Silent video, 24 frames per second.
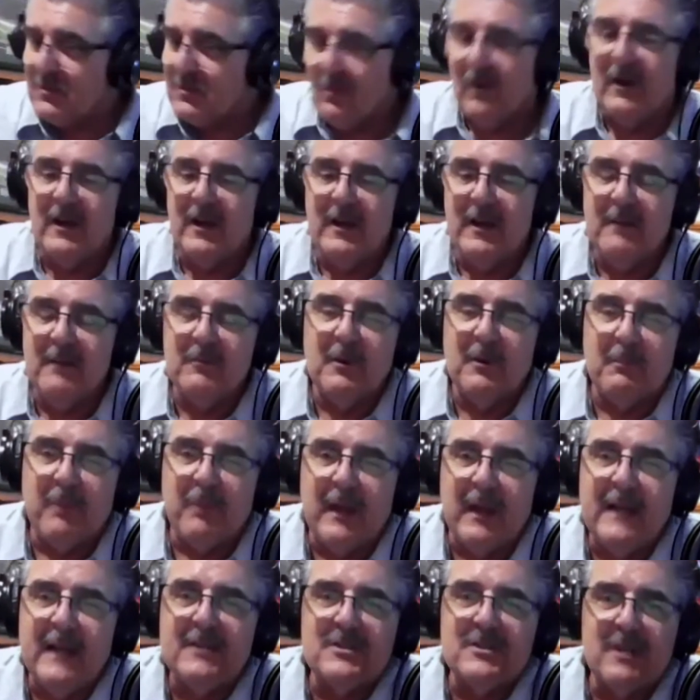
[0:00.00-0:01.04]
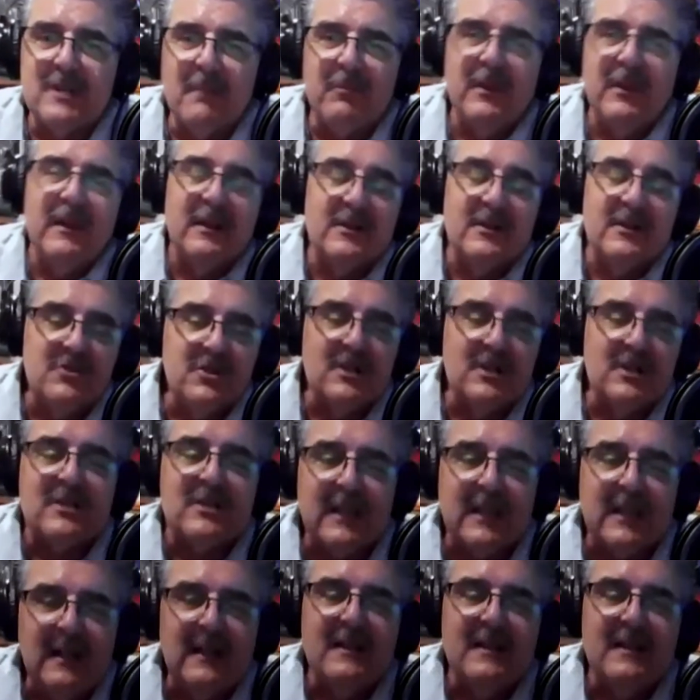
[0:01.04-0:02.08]
wanted him to play something that just
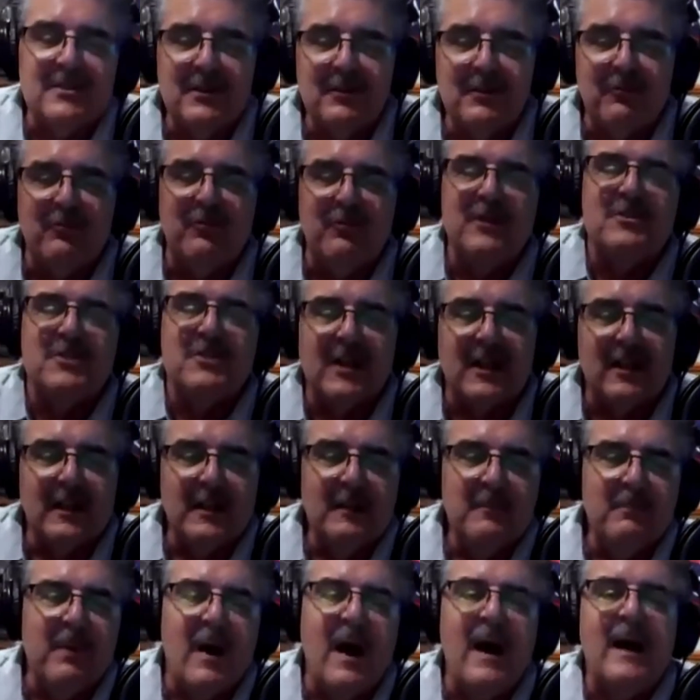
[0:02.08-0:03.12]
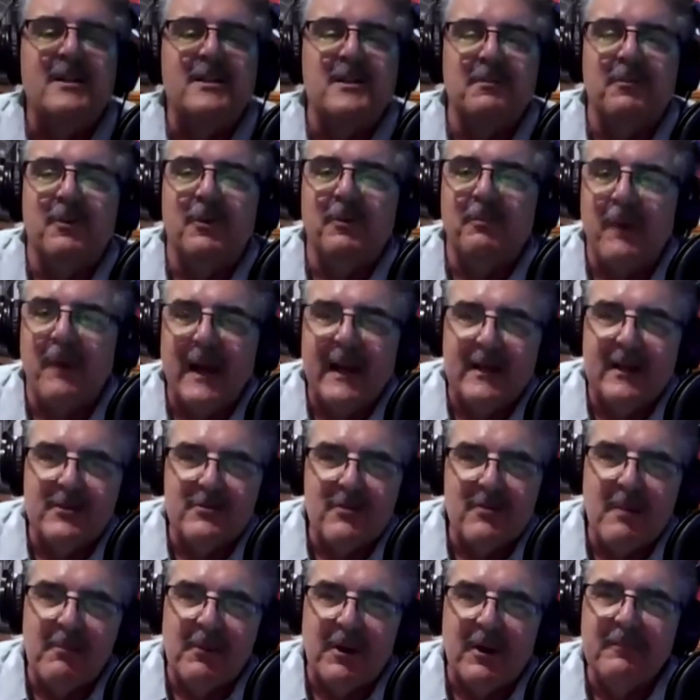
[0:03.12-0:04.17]
isn't physically possible by a
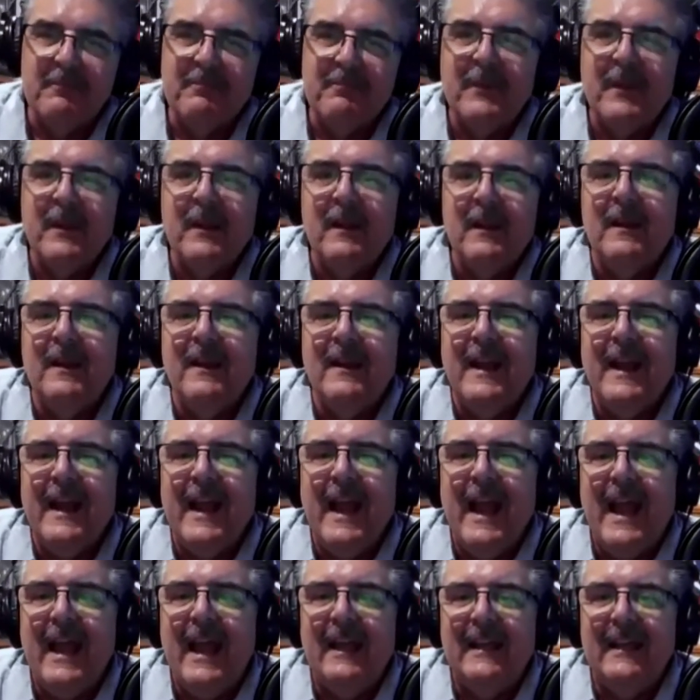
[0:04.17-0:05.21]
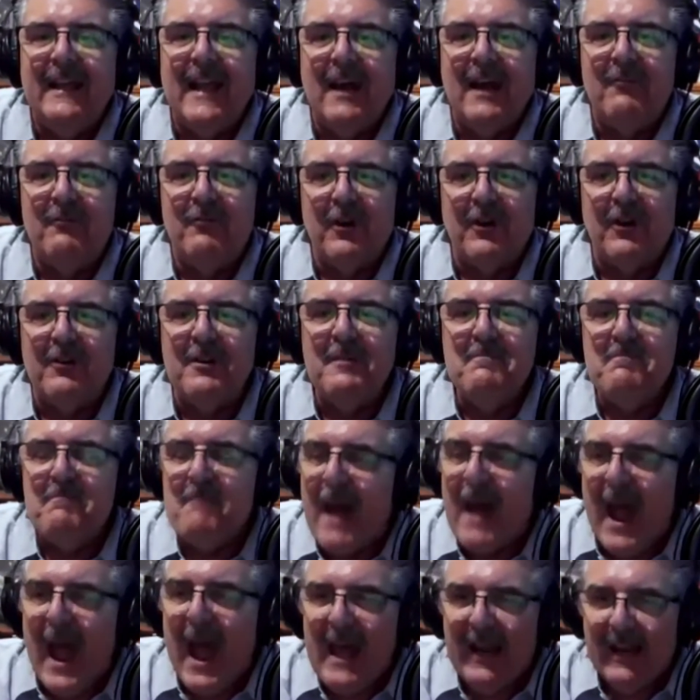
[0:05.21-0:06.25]
drummer. And he got very
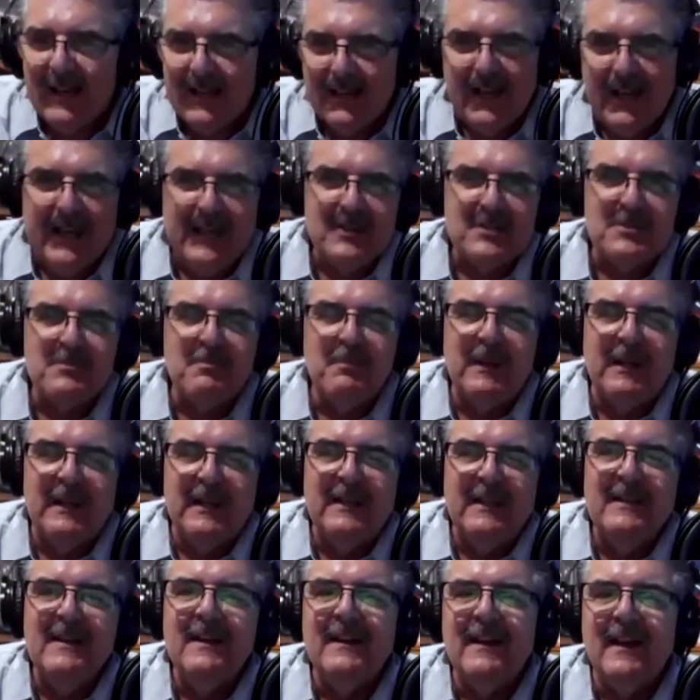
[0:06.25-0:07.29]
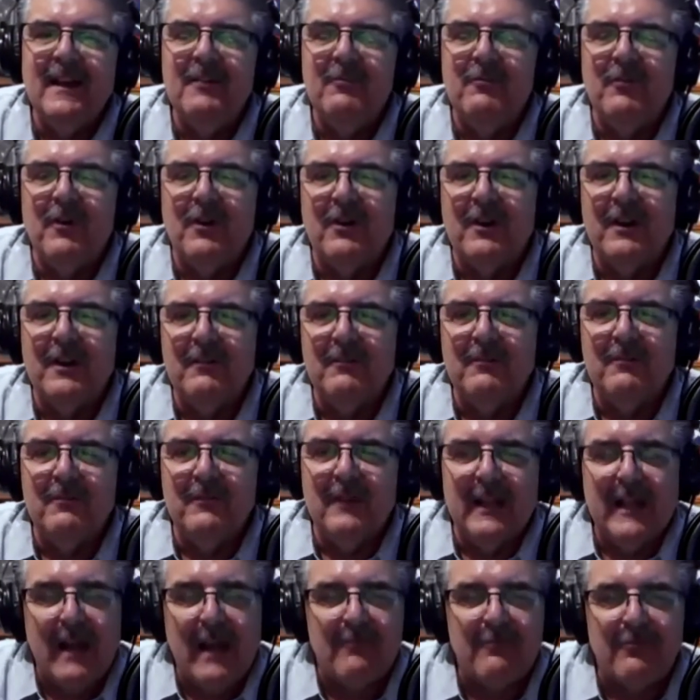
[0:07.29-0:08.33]
mad at HB and
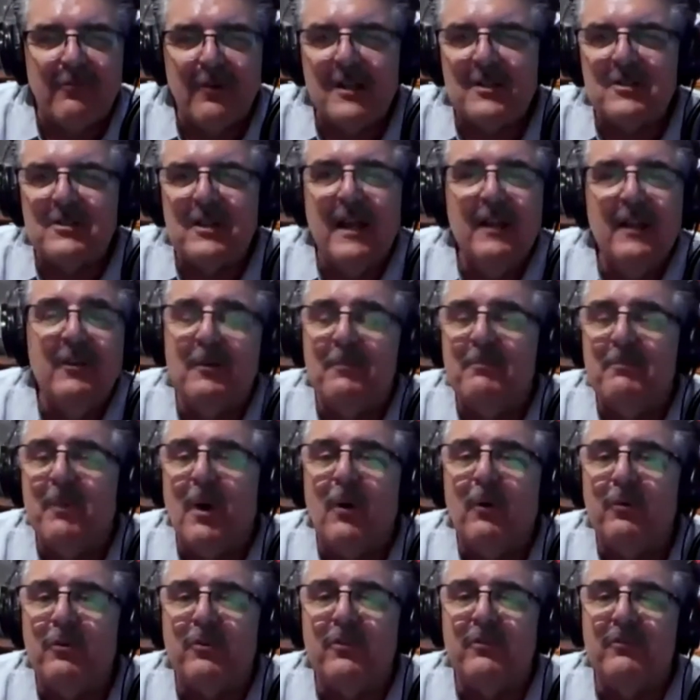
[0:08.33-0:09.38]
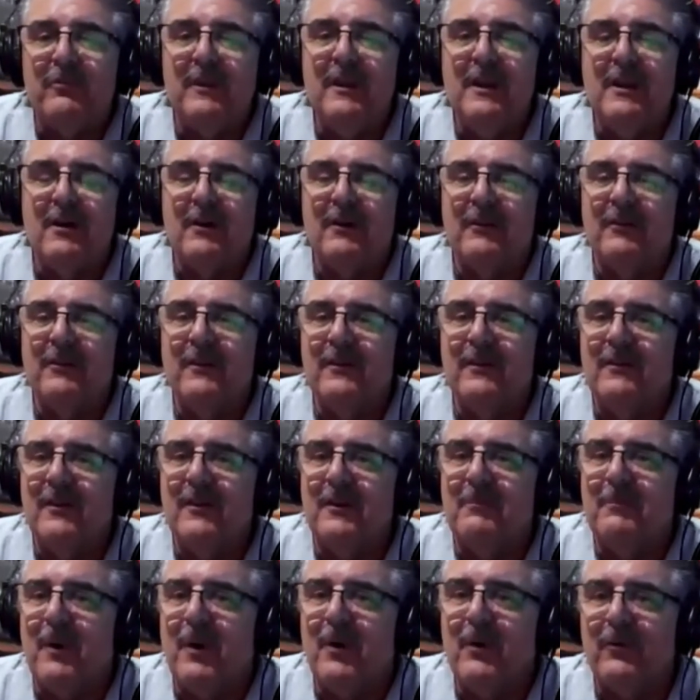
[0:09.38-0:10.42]
they got frustrated. And they're
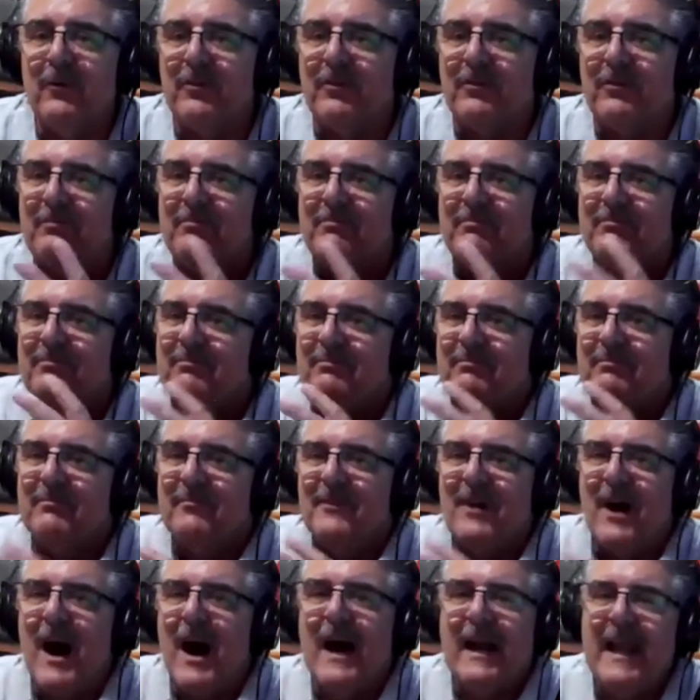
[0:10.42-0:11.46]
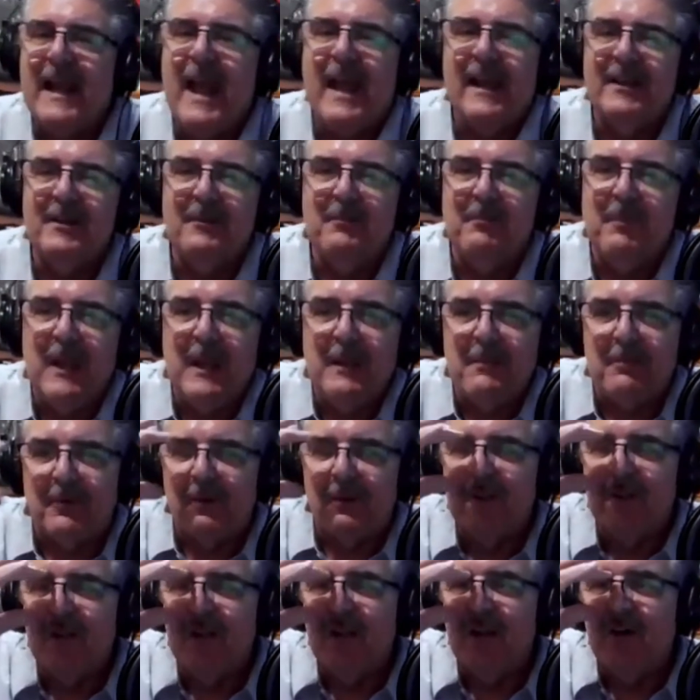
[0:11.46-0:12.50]
both hot-headed
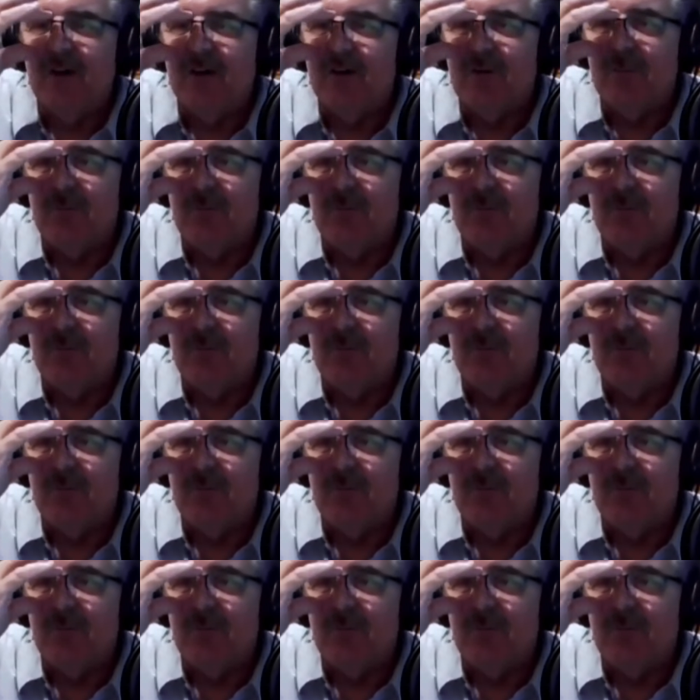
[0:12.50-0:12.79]
people, they're